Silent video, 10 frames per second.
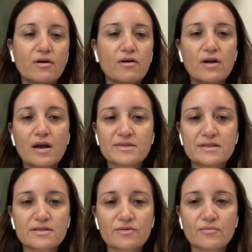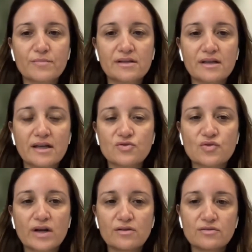collapses completely and you
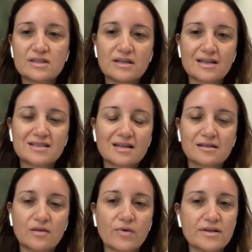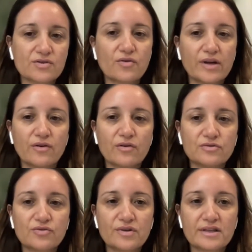cannot see exactly what is going on
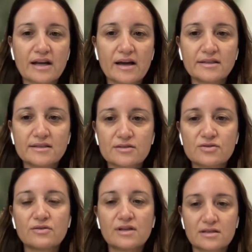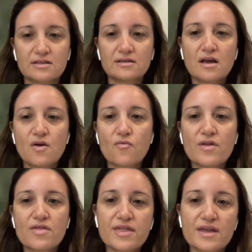during the night. So that's
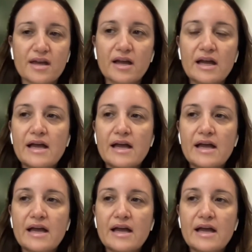one thing.